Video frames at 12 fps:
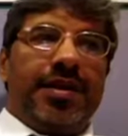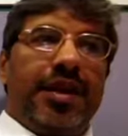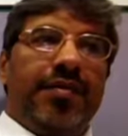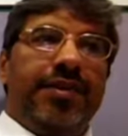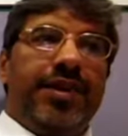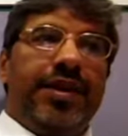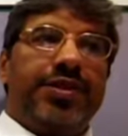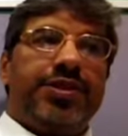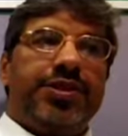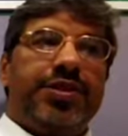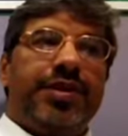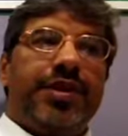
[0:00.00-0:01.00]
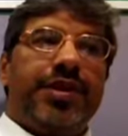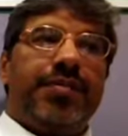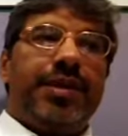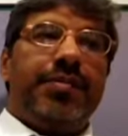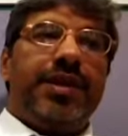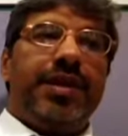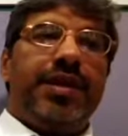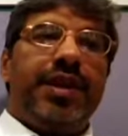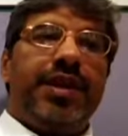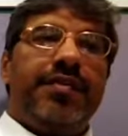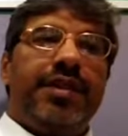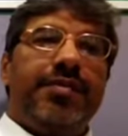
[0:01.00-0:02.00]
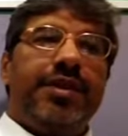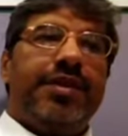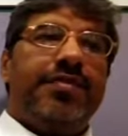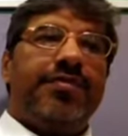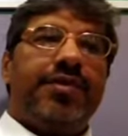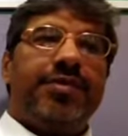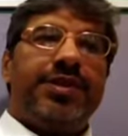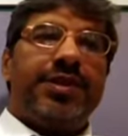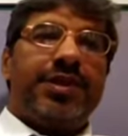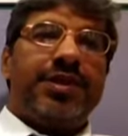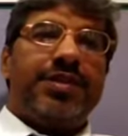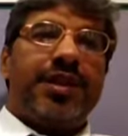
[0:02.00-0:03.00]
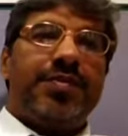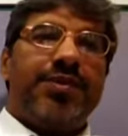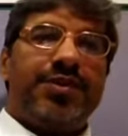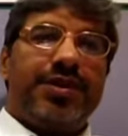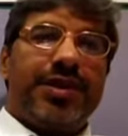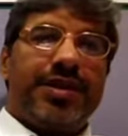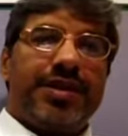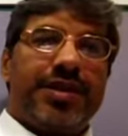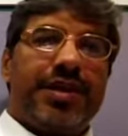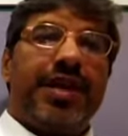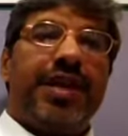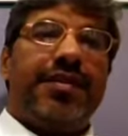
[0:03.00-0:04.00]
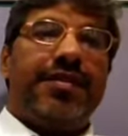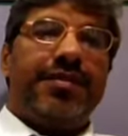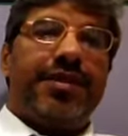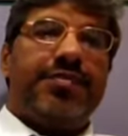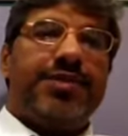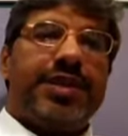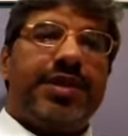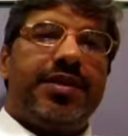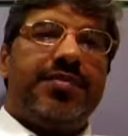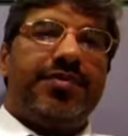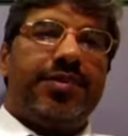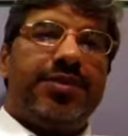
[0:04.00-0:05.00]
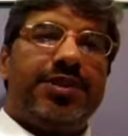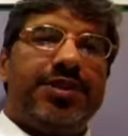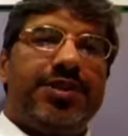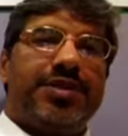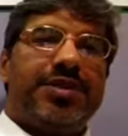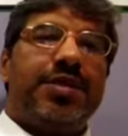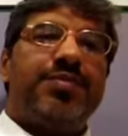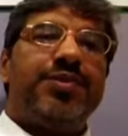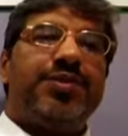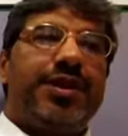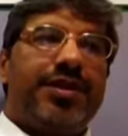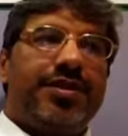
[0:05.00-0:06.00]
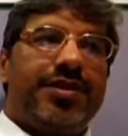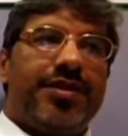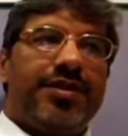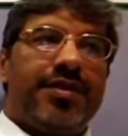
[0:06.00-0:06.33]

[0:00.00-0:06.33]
How we will ensure that the publicly available information is up to date, like our website information is up to date?